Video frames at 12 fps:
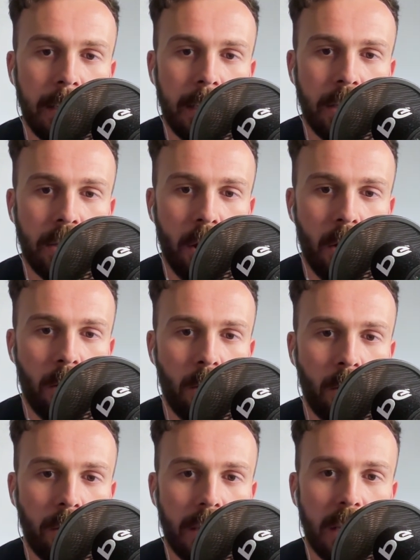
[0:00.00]

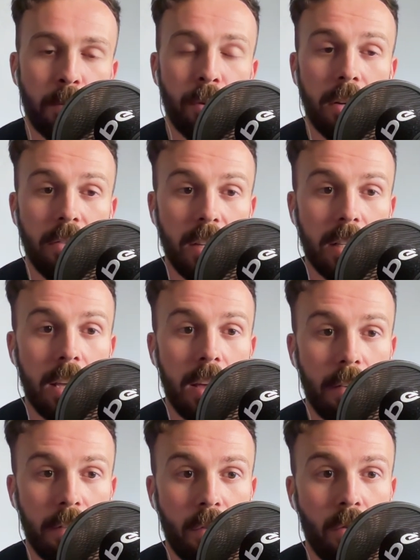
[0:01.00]
So there's previous
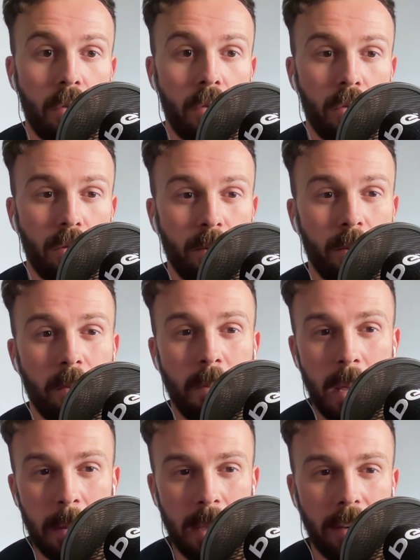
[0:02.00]
here for
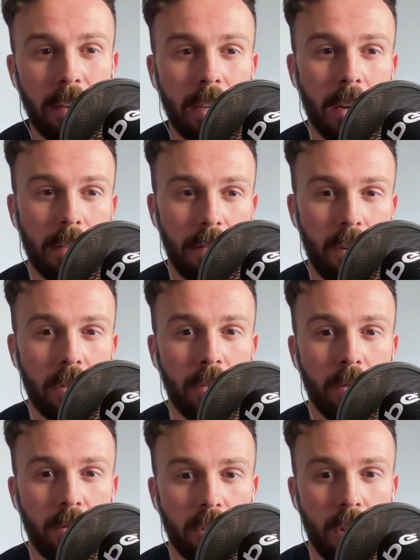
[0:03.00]
maybe FA Cup
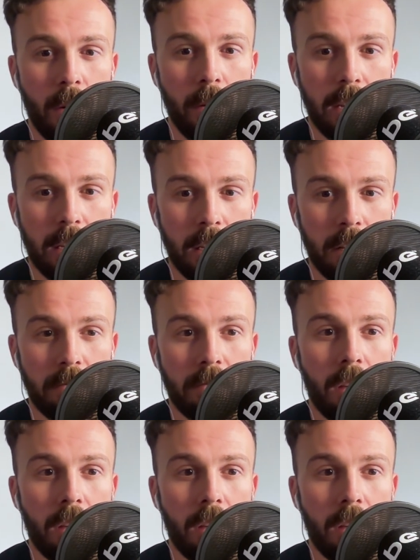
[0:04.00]
finals going